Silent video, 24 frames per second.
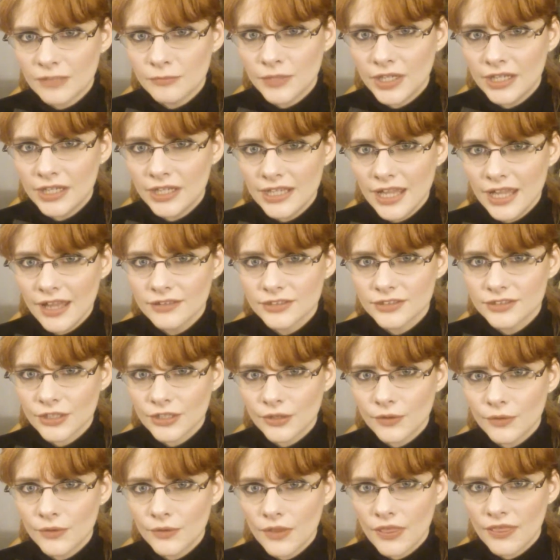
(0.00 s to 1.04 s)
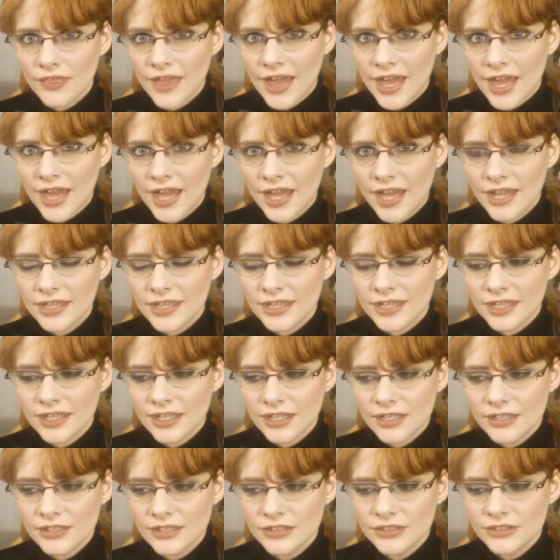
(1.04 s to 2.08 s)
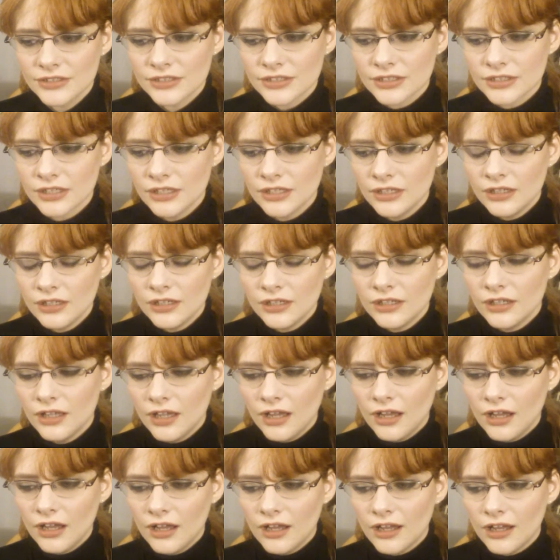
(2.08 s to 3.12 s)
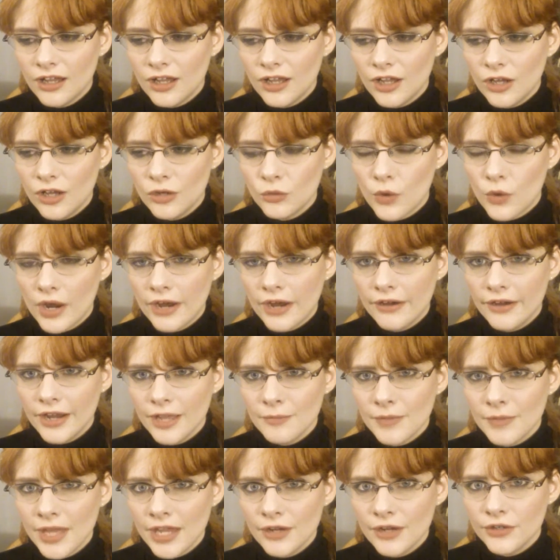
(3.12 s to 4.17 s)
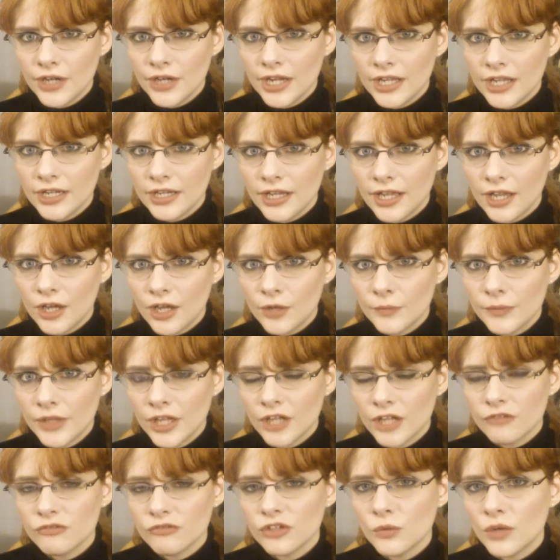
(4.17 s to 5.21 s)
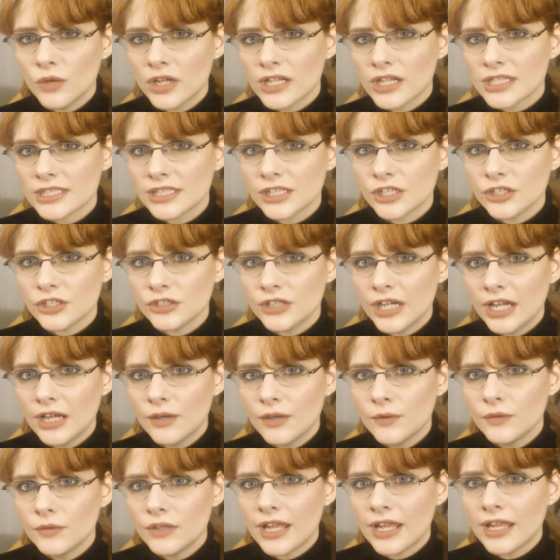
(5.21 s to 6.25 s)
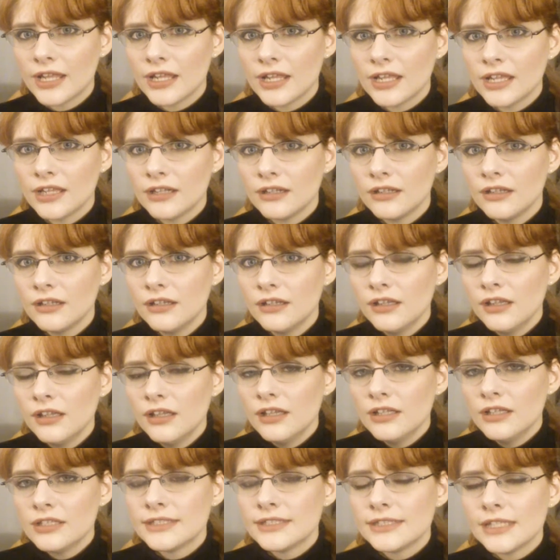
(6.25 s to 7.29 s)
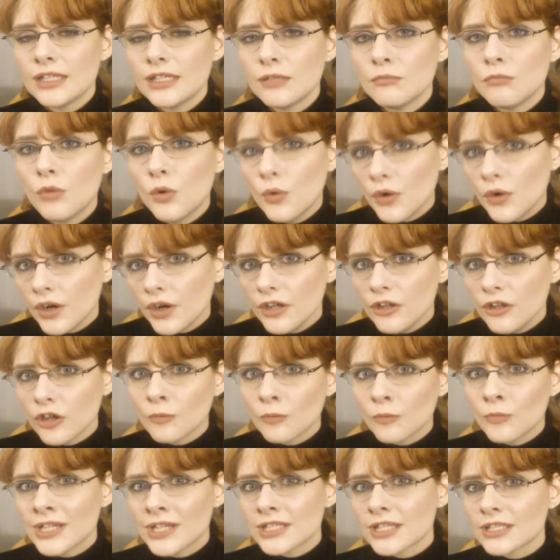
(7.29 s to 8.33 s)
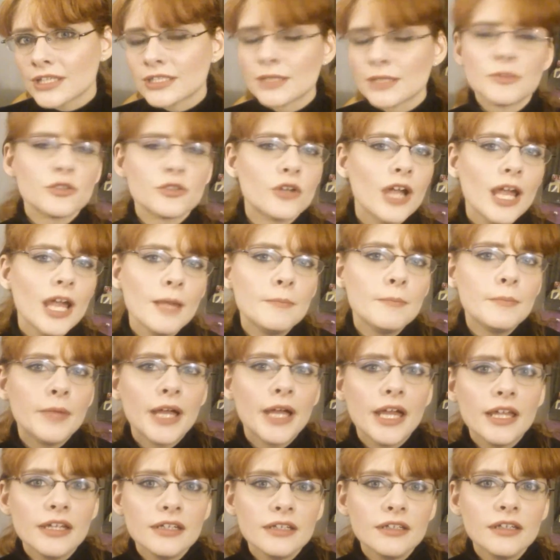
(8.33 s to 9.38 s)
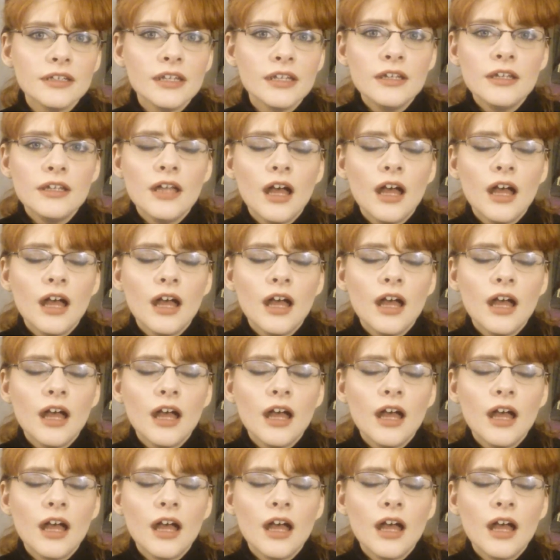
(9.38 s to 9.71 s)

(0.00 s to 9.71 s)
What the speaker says: But yeah, so that is where I'm at right now. If you want to stick around and see more, you can press the subscribe button.